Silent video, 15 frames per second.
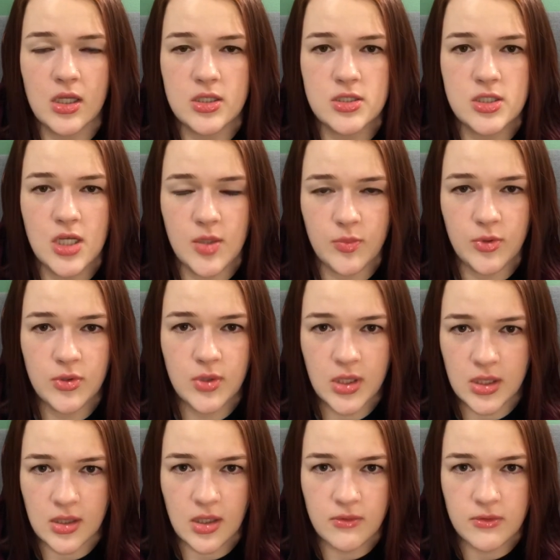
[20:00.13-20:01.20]
and
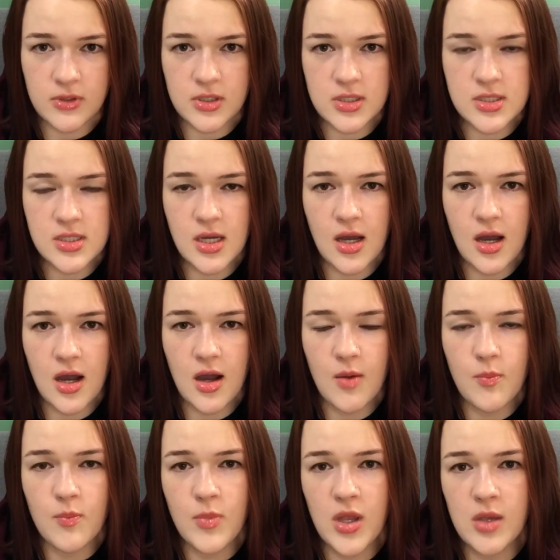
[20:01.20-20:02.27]
J-beauty lovers,
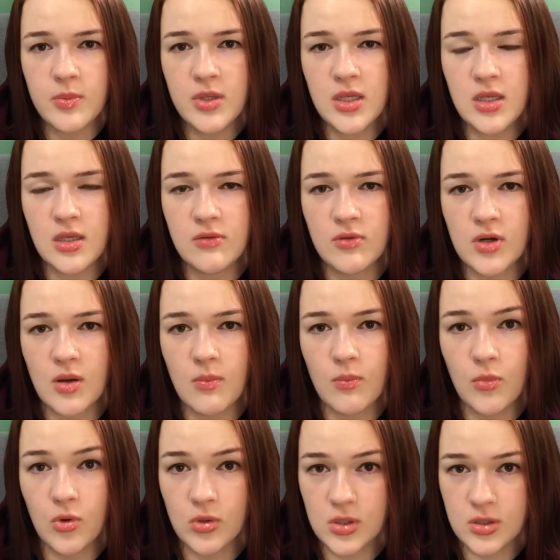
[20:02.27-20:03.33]
maybe even a
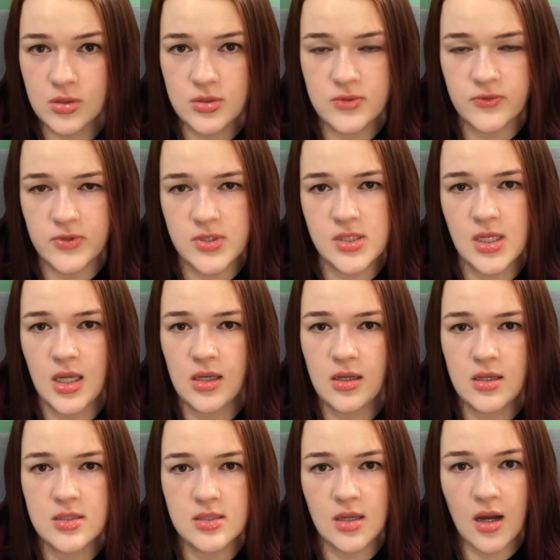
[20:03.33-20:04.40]
more useful site
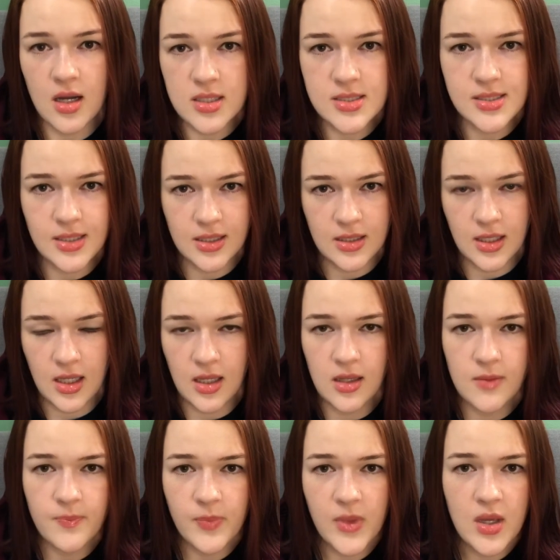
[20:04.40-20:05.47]
is
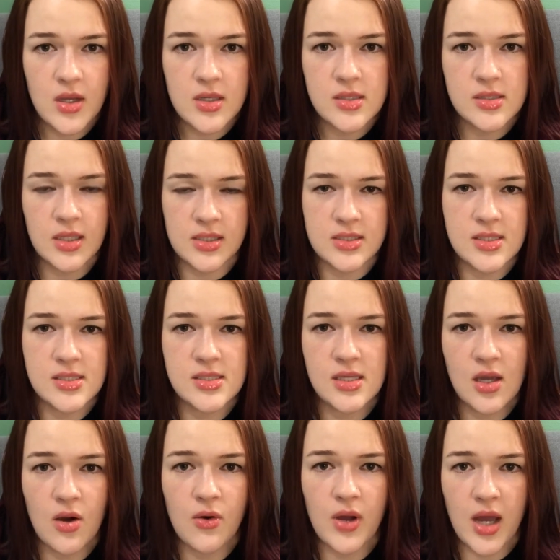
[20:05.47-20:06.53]
CosDNA. That's
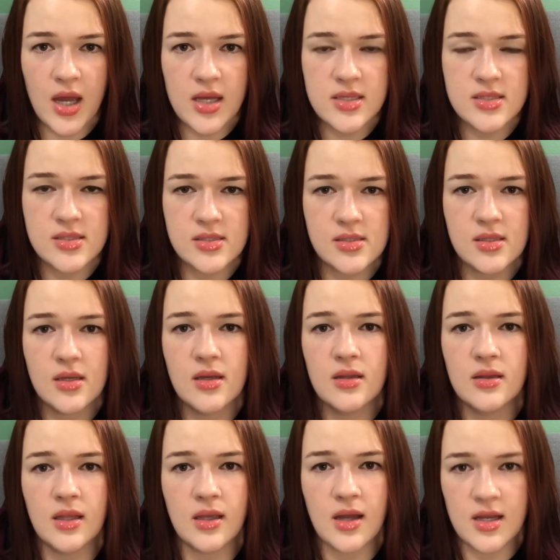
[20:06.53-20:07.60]
COS,
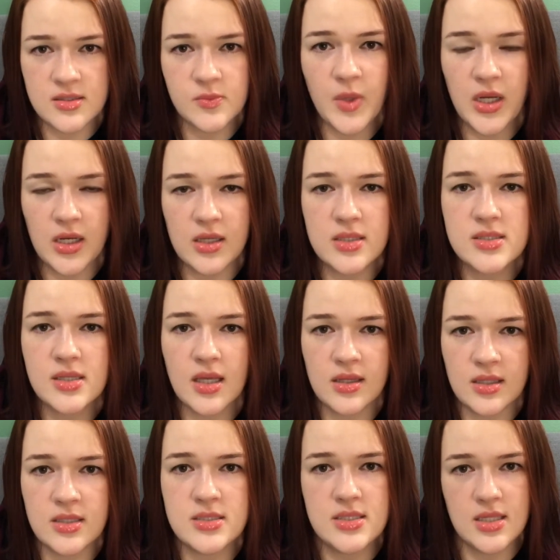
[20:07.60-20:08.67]
like cosmetics, and
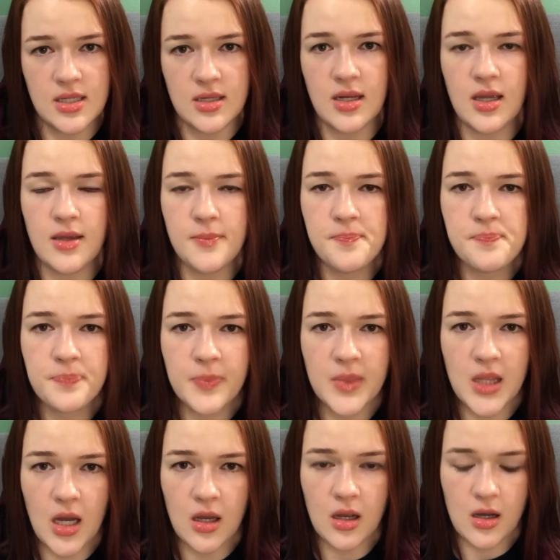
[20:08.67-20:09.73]
then
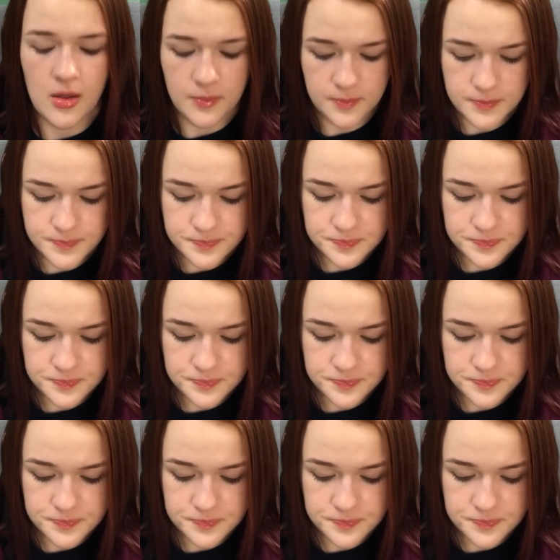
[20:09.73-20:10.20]
DNA.com.